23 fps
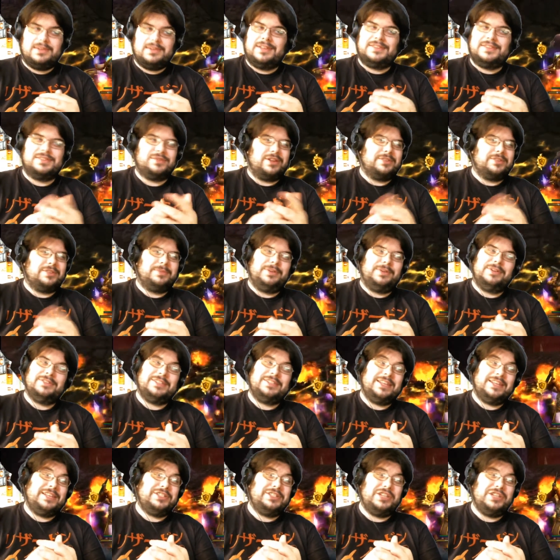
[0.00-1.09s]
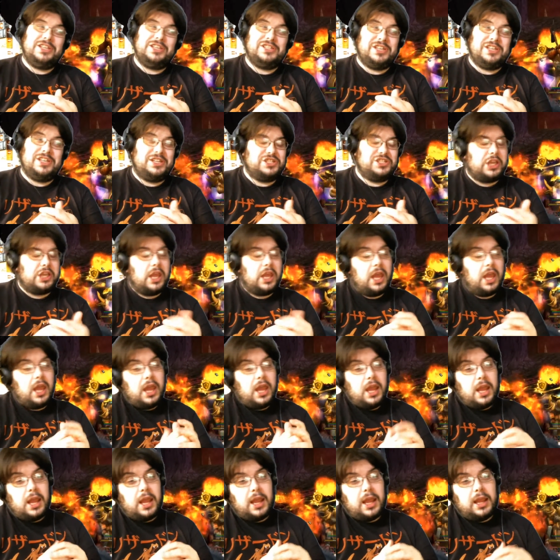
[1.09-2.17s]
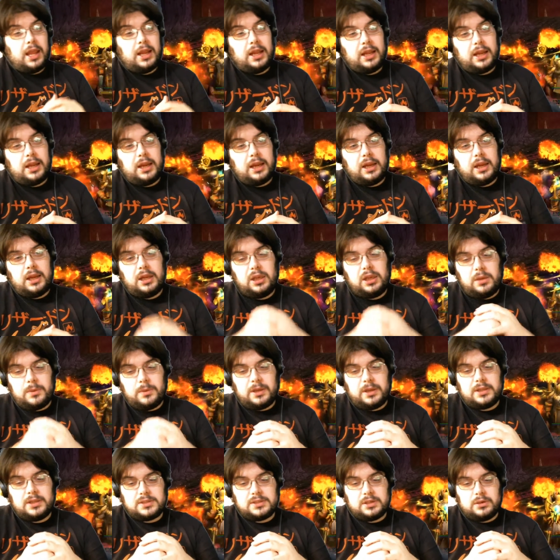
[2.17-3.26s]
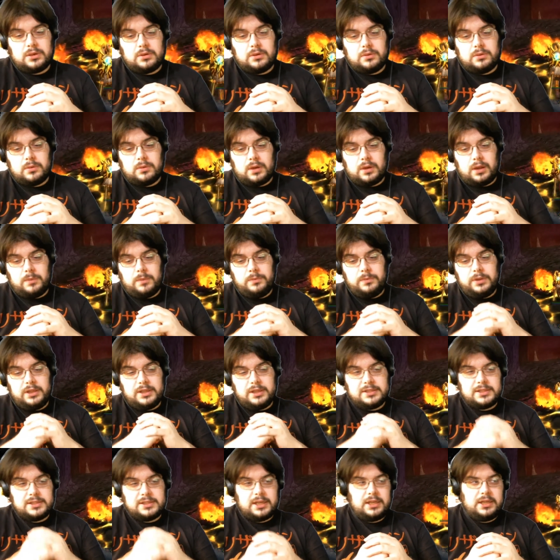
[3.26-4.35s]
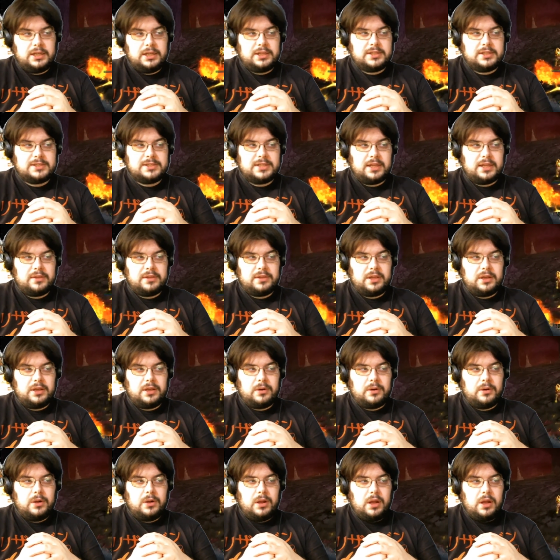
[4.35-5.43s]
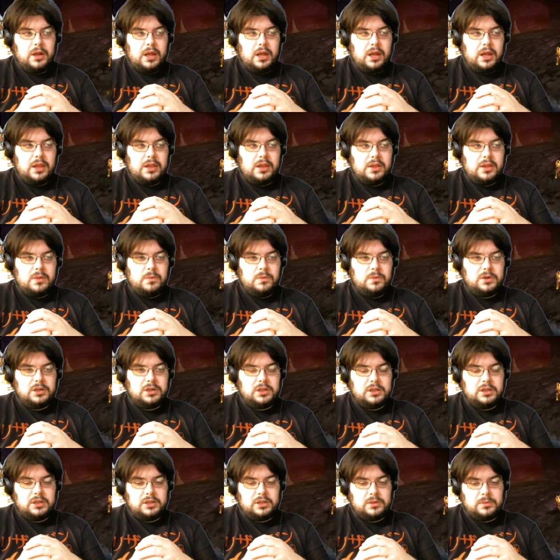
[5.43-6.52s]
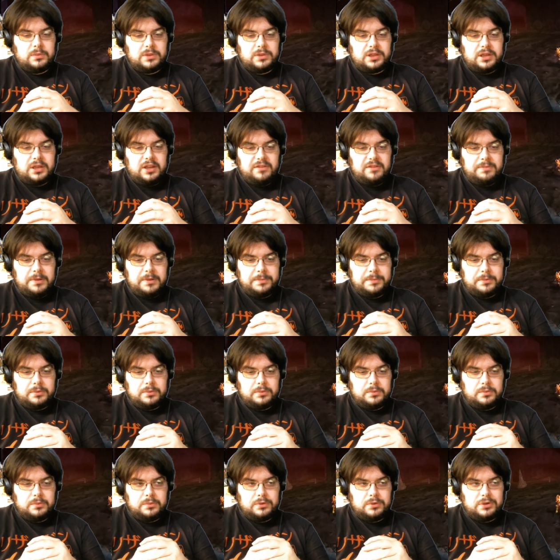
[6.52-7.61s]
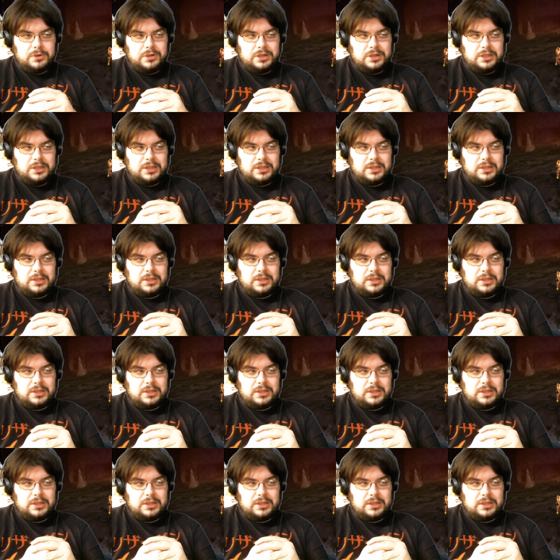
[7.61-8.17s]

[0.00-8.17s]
Scratch my nose, itchy, itchy, itchy. Anyway, so I'm really excited to get this out there. We're gonna, with enough people, we're gonna